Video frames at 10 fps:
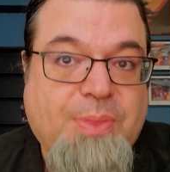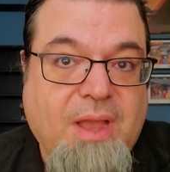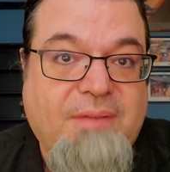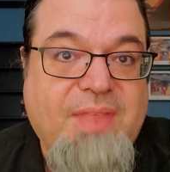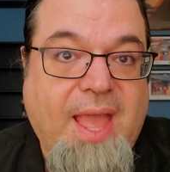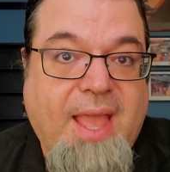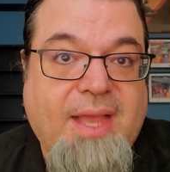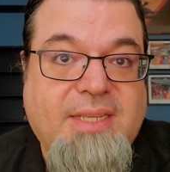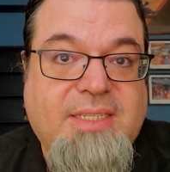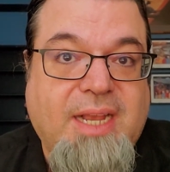of the
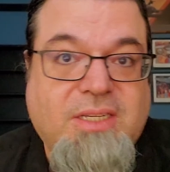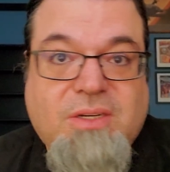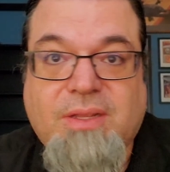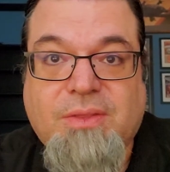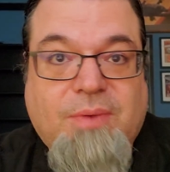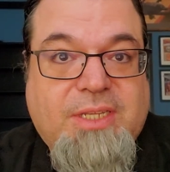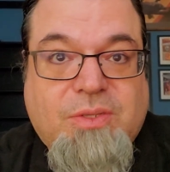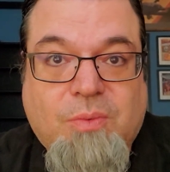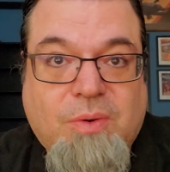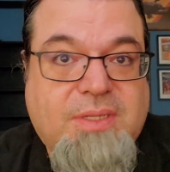AI sector and the race
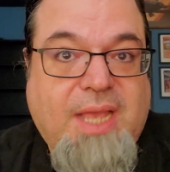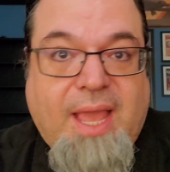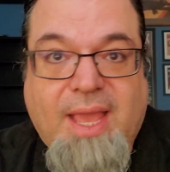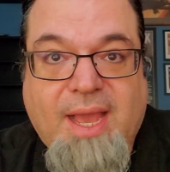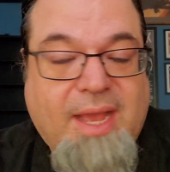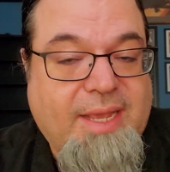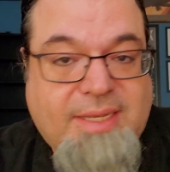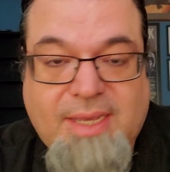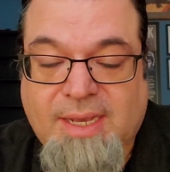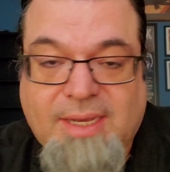towards
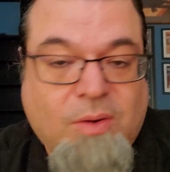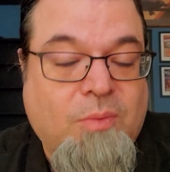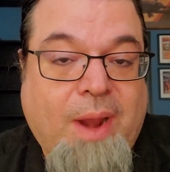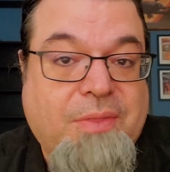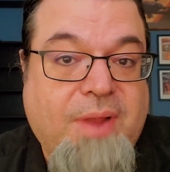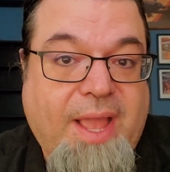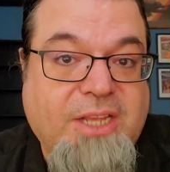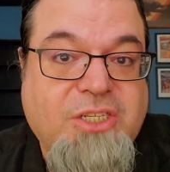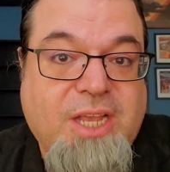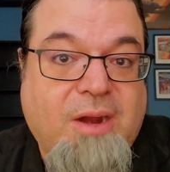AI, uh, or rather
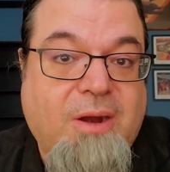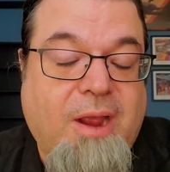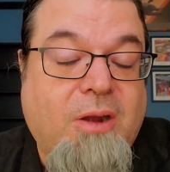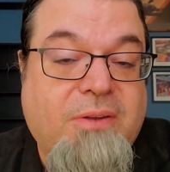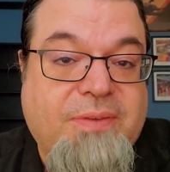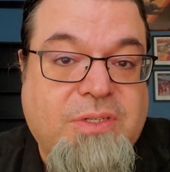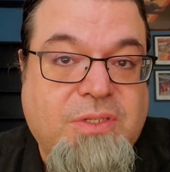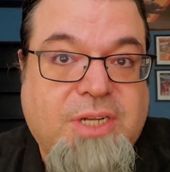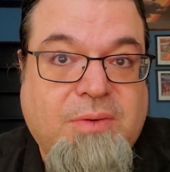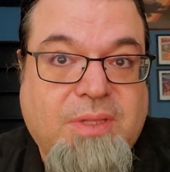AGI, artificial
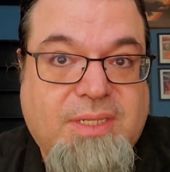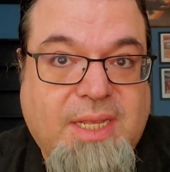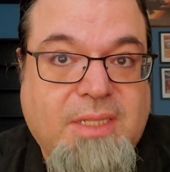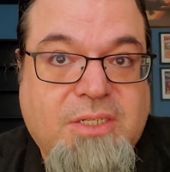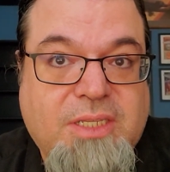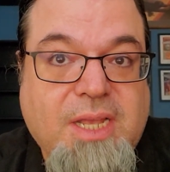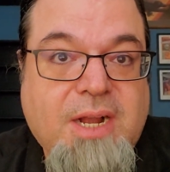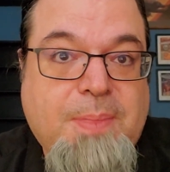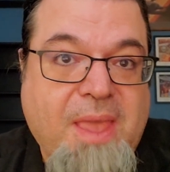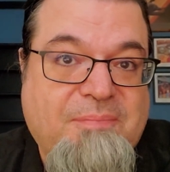general intelligence,
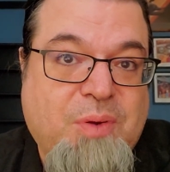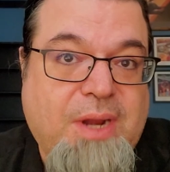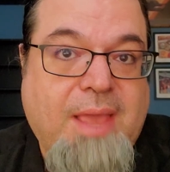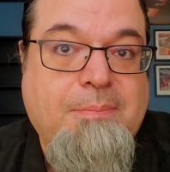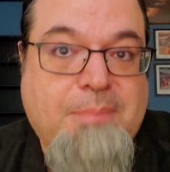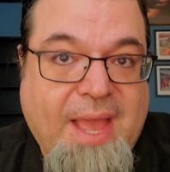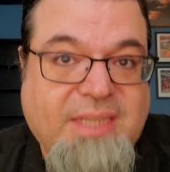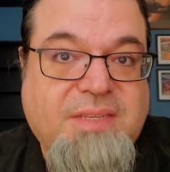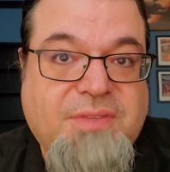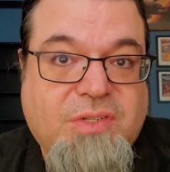have put a
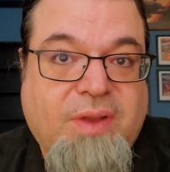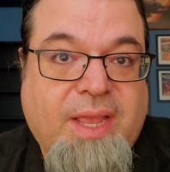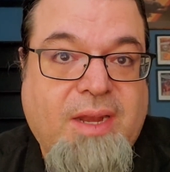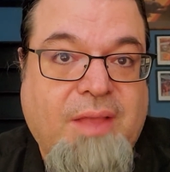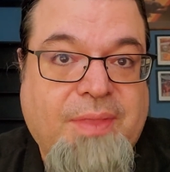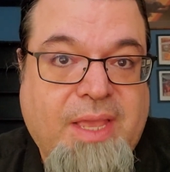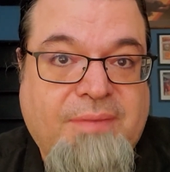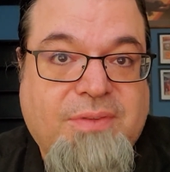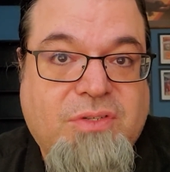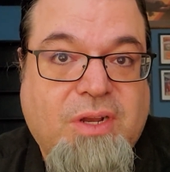massive strain on the
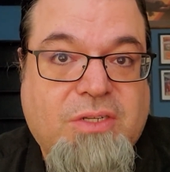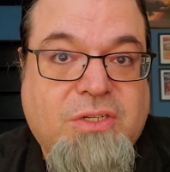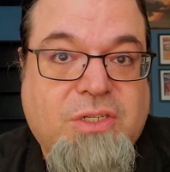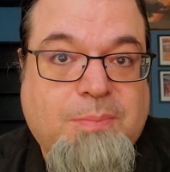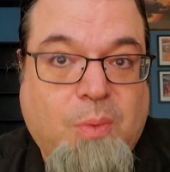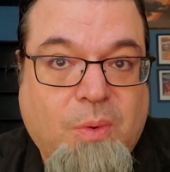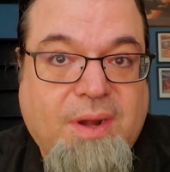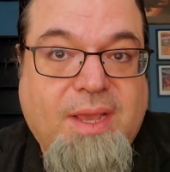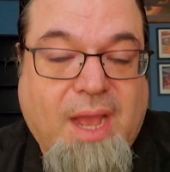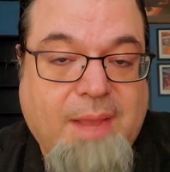infrastructure
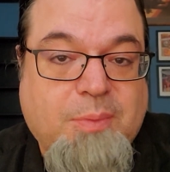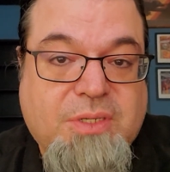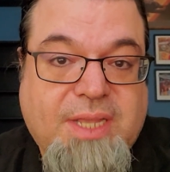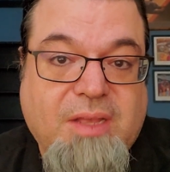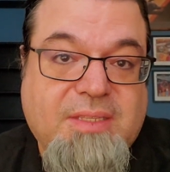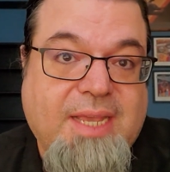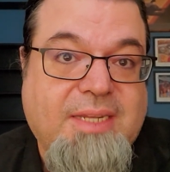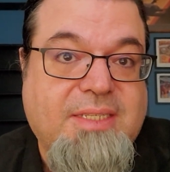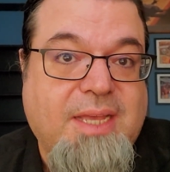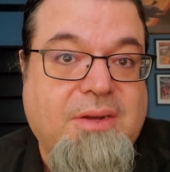supporting hyperscale data
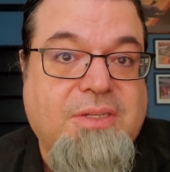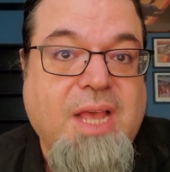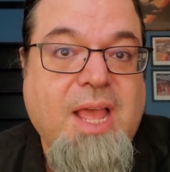centers.